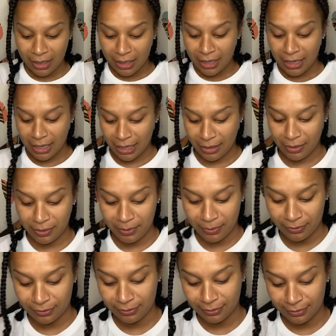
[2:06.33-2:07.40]
And
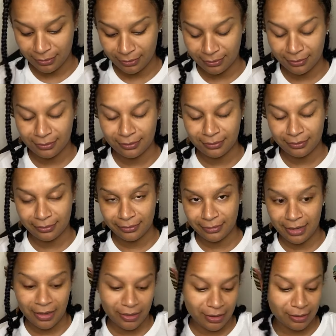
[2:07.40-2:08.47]

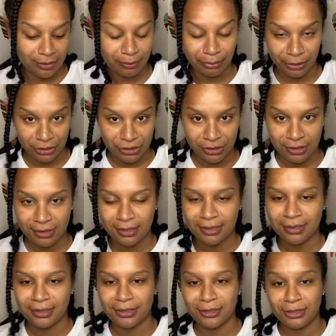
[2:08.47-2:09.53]
then the brushes.
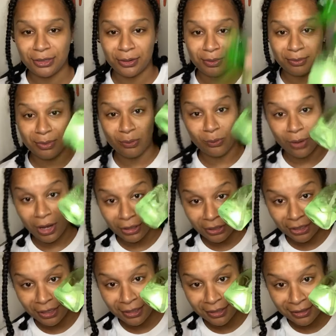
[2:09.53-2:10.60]
So it would be water,
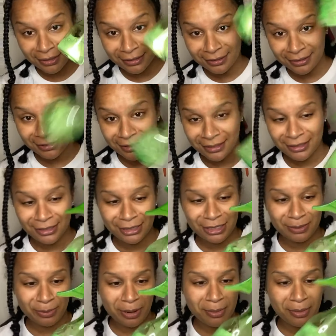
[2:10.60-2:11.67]

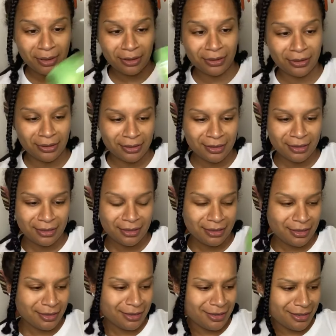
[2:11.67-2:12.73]
spray bottle,
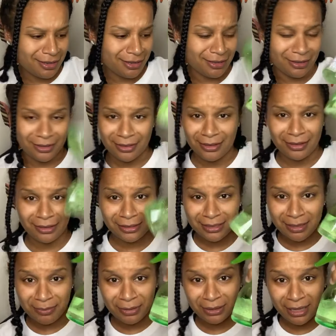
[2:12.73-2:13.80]

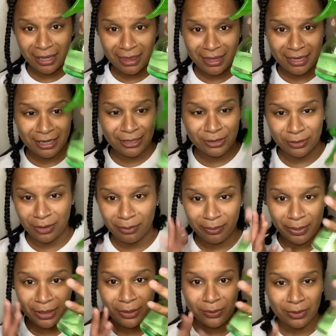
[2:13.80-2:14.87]
something like this, or a
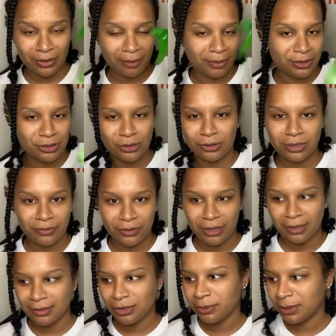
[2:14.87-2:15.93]
big one. I mean, so
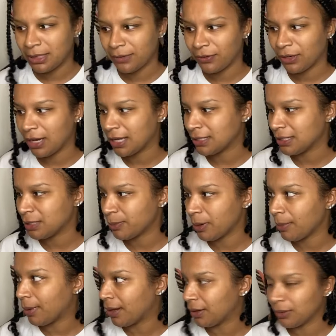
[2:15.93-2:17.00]
many different kinds of spray
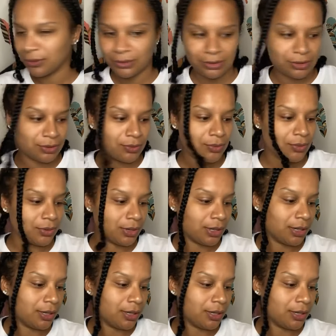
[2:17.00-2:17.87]
bottles. Or